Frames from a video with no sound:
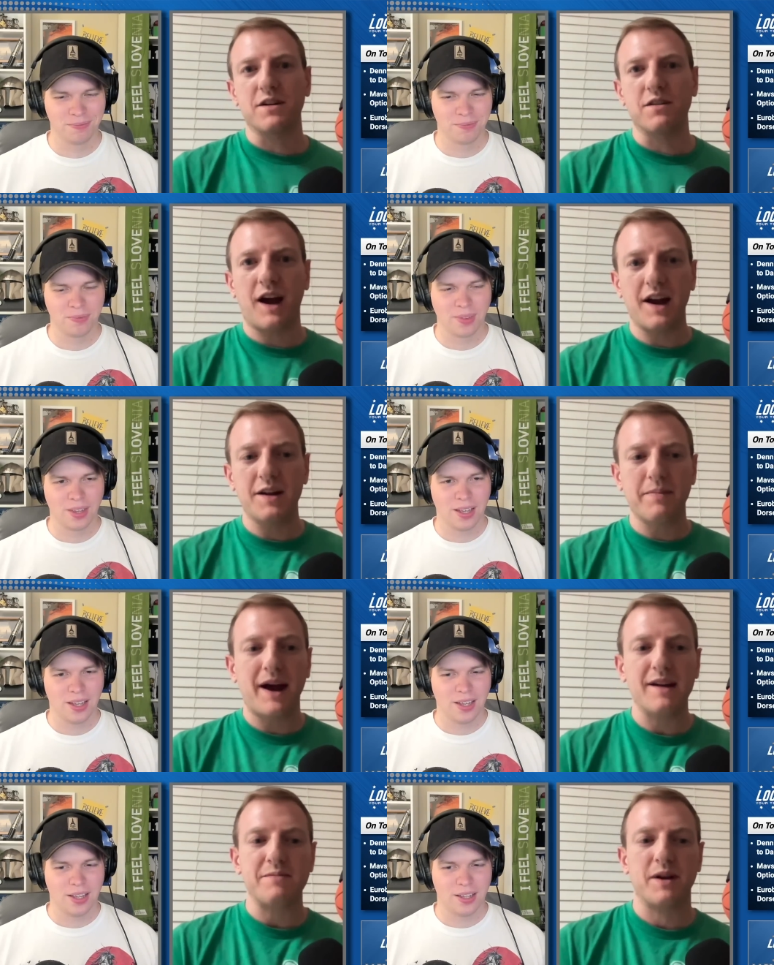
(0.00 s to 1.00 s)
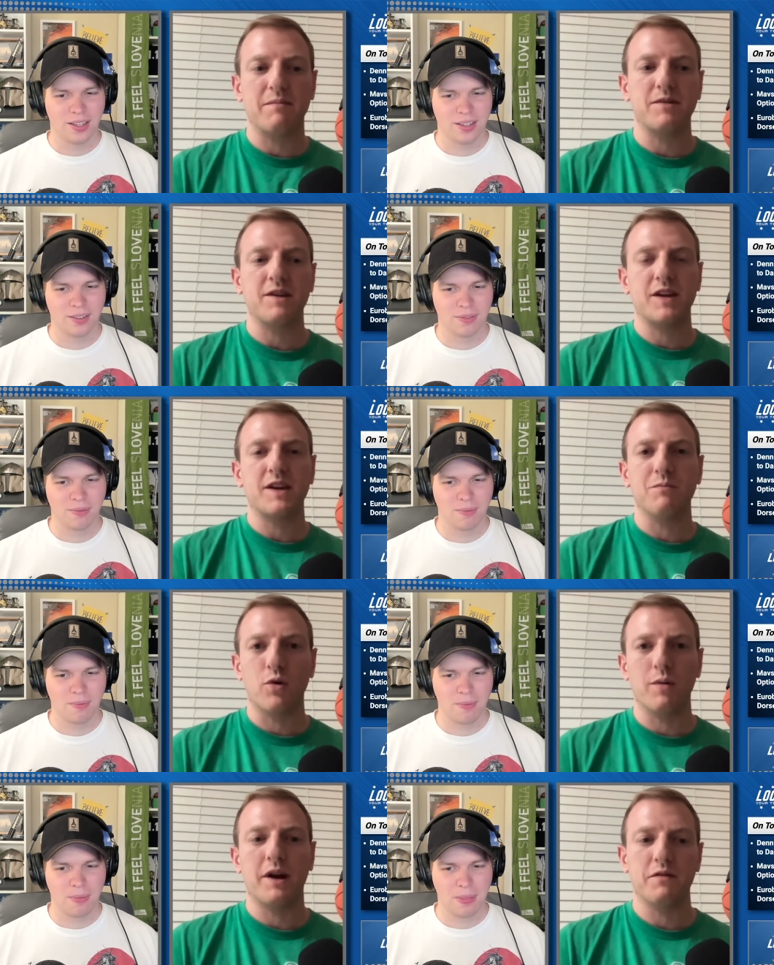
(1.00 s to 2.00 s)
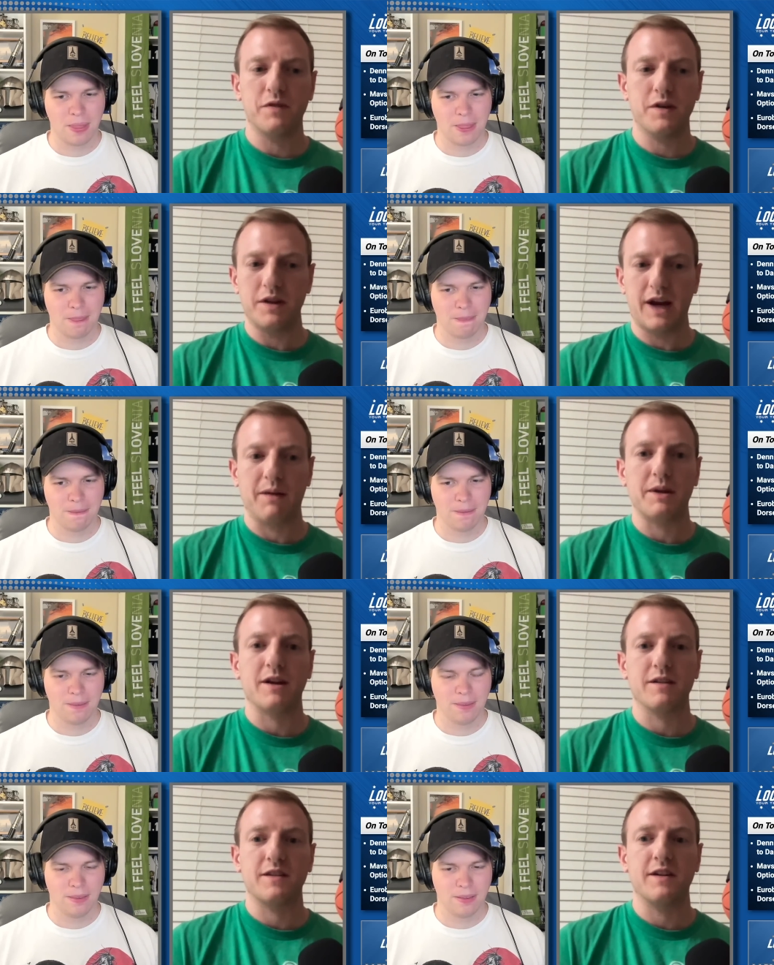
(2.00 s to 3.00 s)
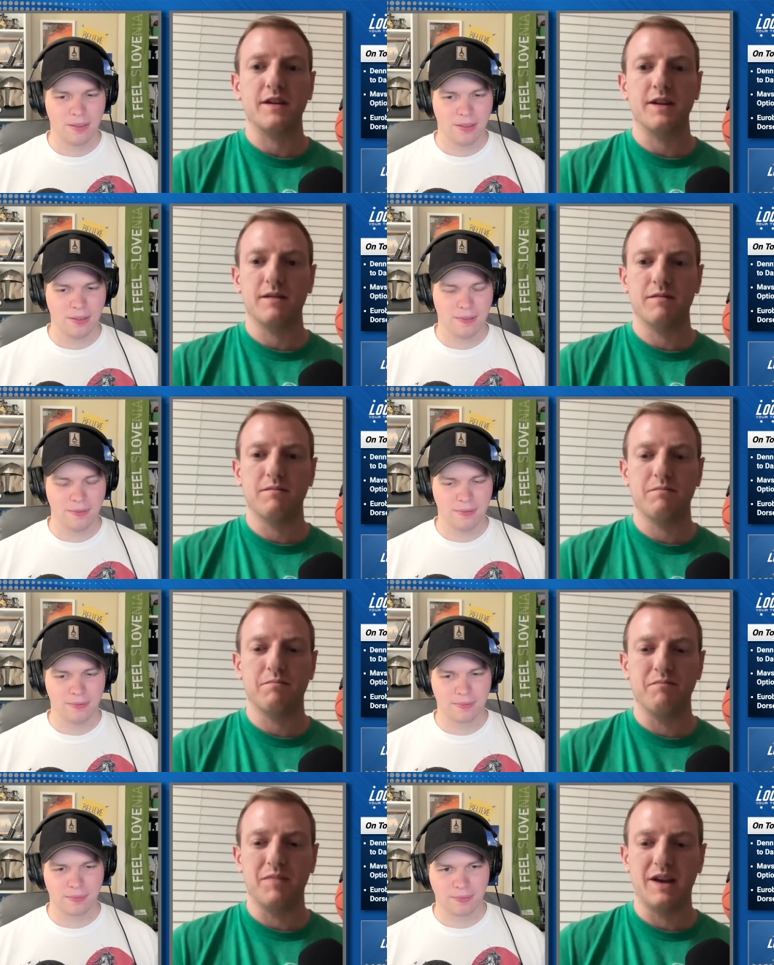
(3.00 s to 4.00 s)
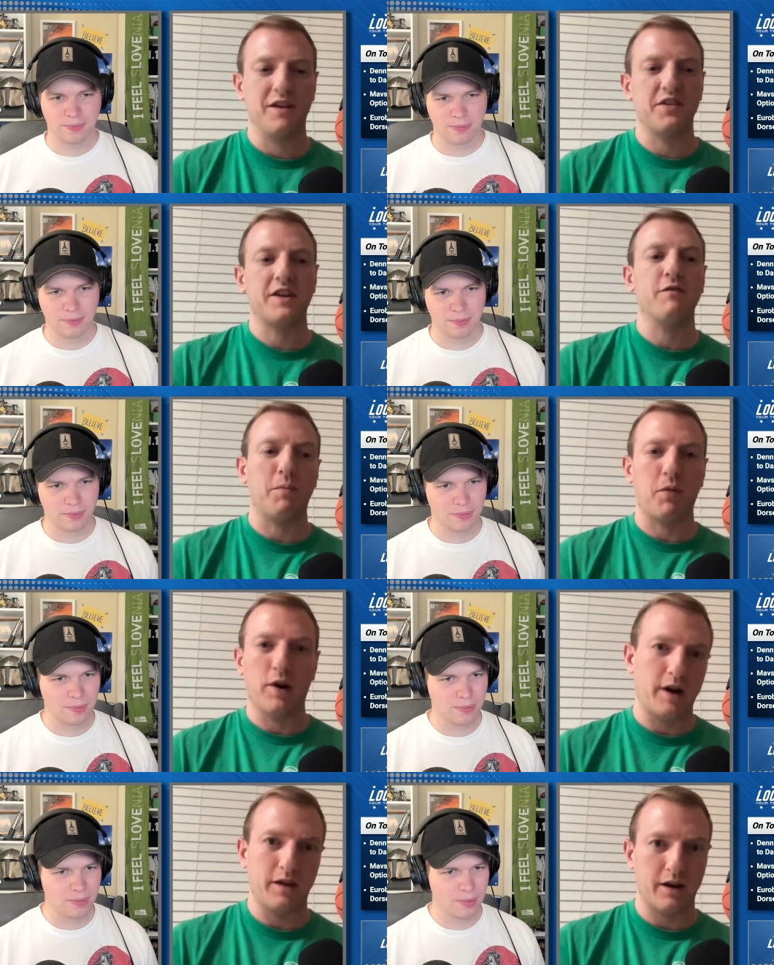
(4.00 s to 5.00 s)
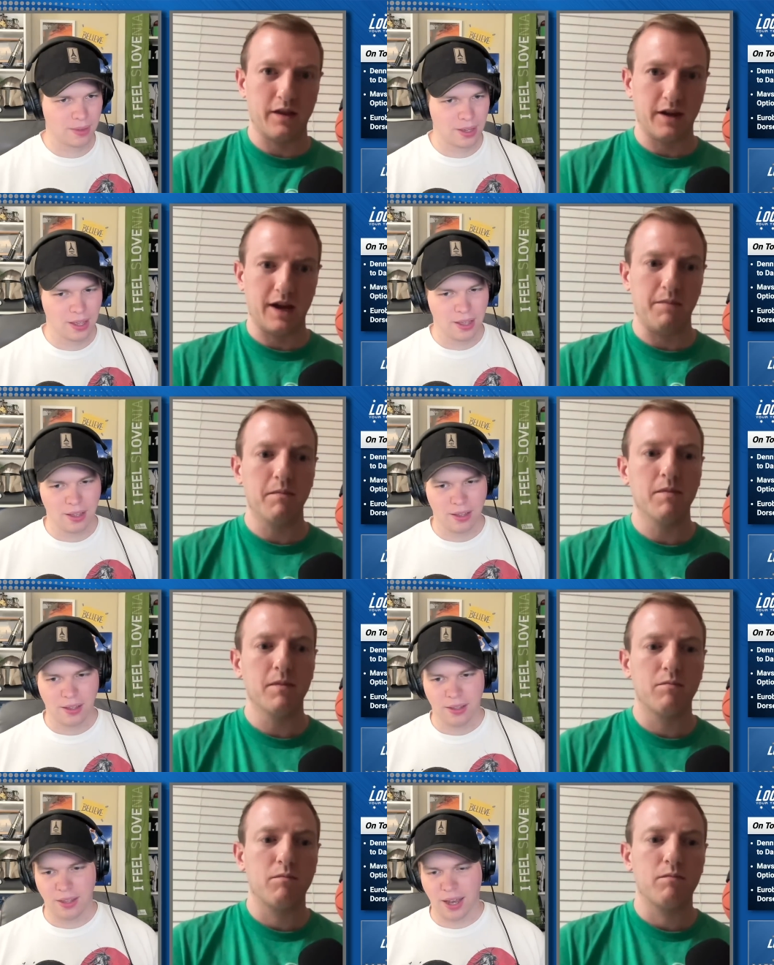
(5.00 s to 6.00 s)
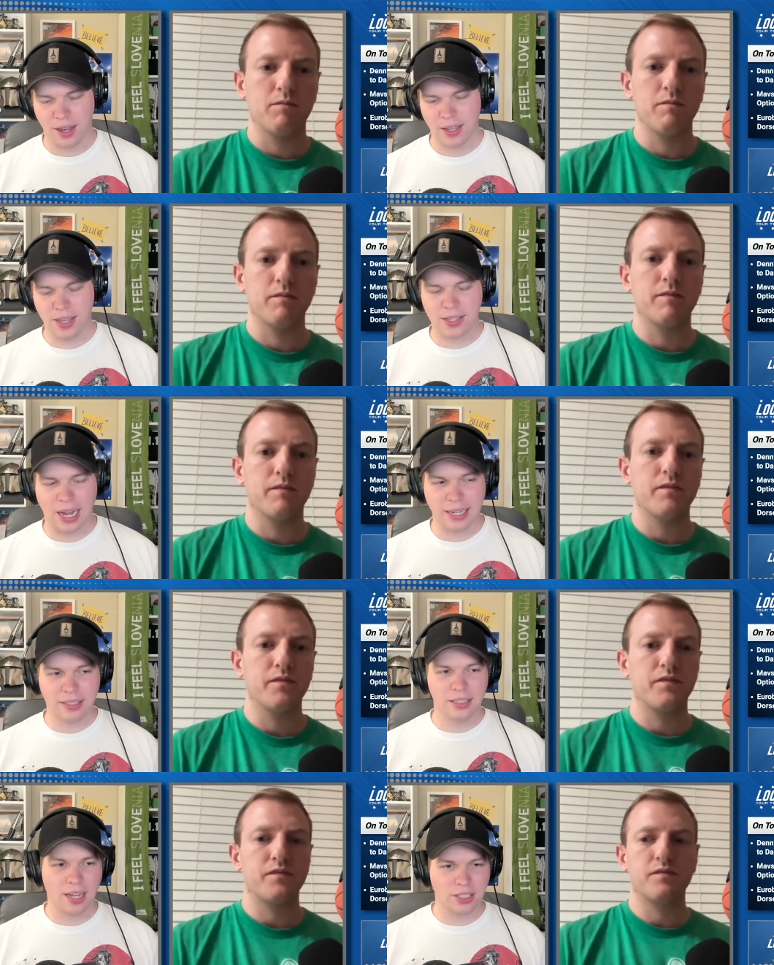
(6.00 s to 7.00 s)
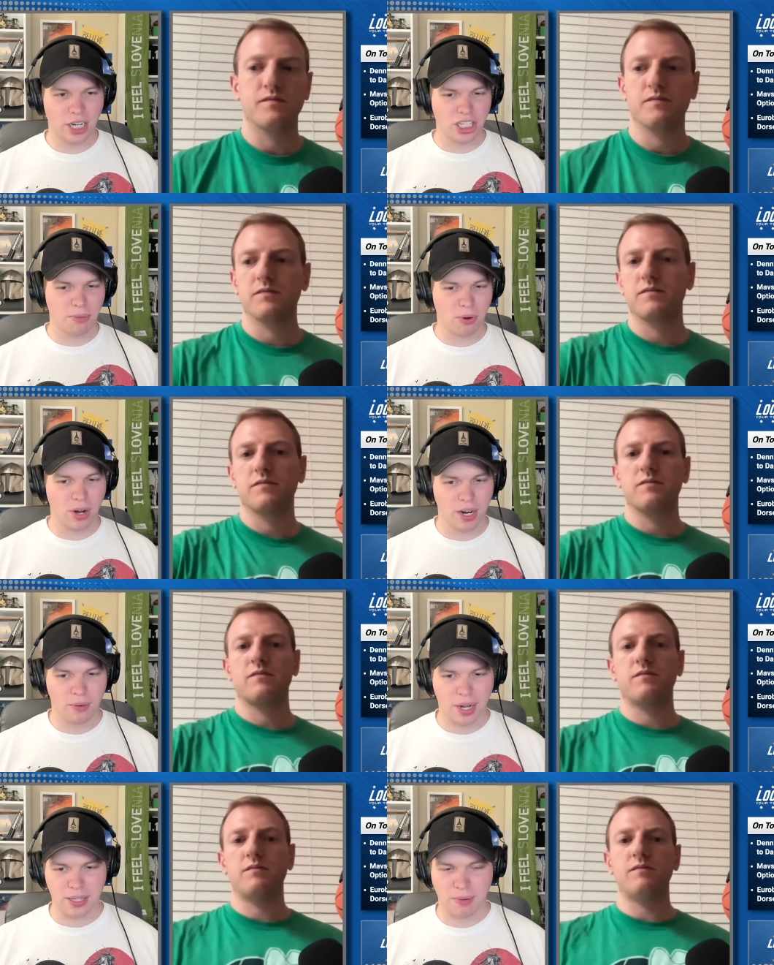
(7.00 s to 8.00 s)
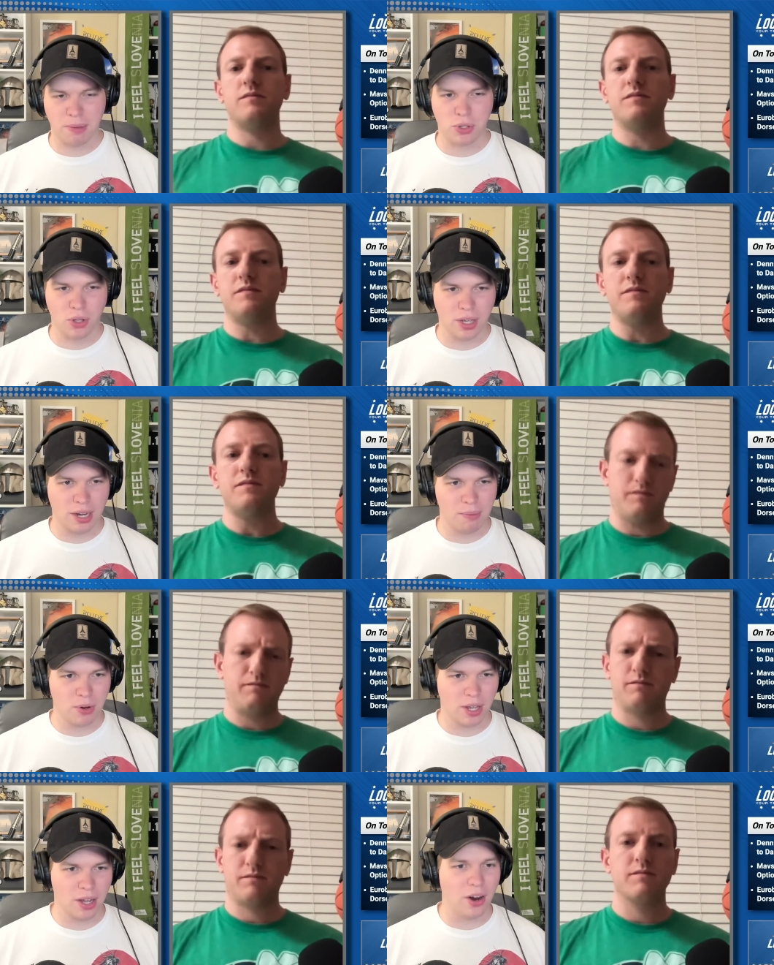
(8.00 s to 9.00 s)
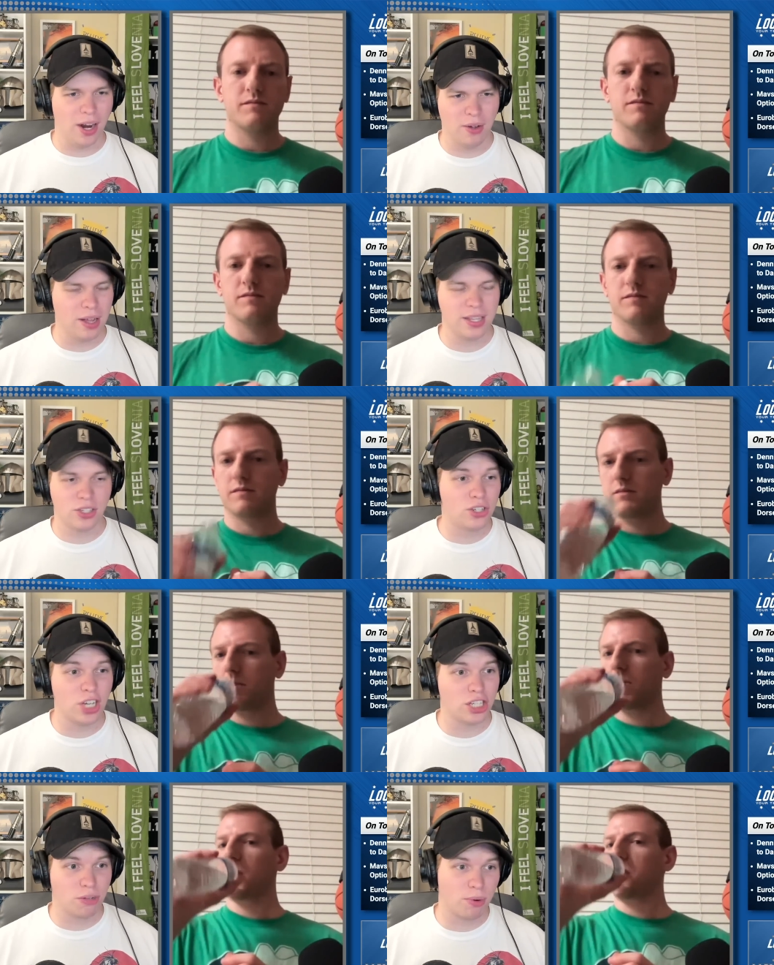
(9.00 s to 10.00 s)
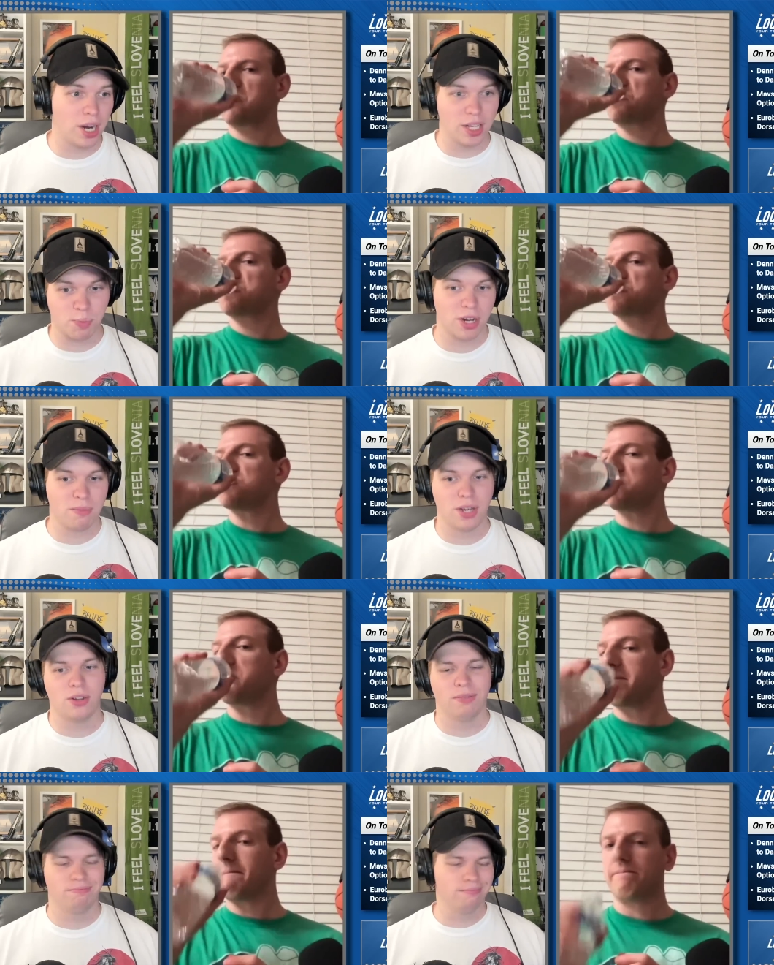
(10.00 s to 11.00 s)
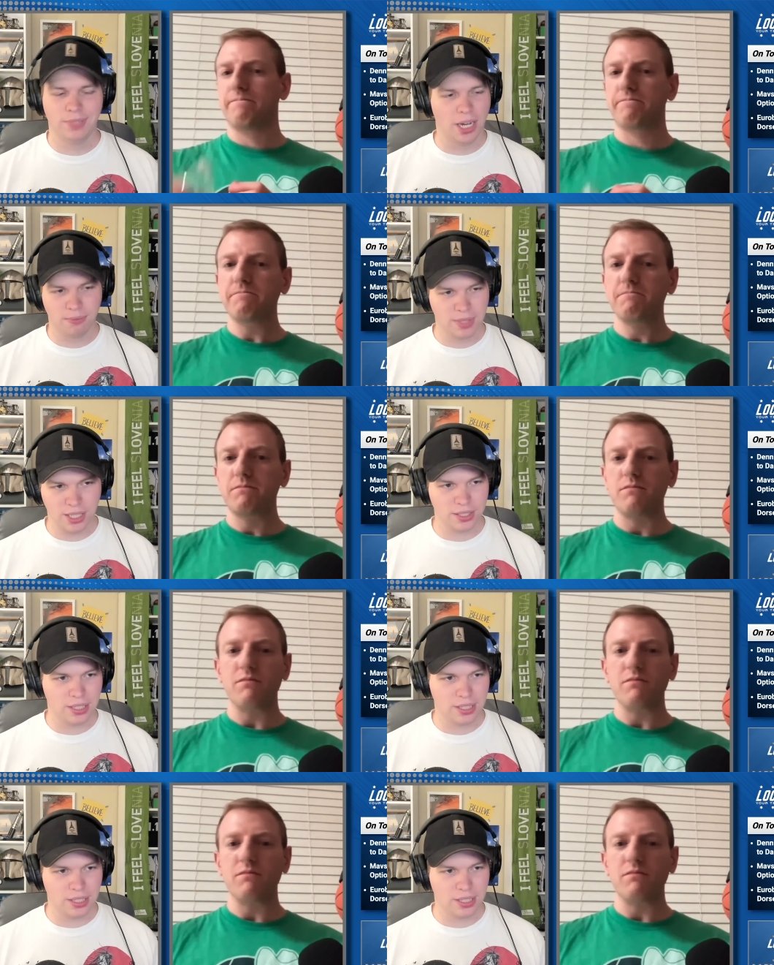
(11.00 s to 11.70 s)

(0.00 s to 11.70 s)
Speaker 1: still kind of pass, but I'm giving him more benefit of the doubt because he can he doesn't give up on anything in the game.
Speaker 2: Yeah, he's not he's not JJ Barea, right? Sometimes you look at him, and you're like, all right, he's JJ Barea. Let's bring him in to do. It. No, he's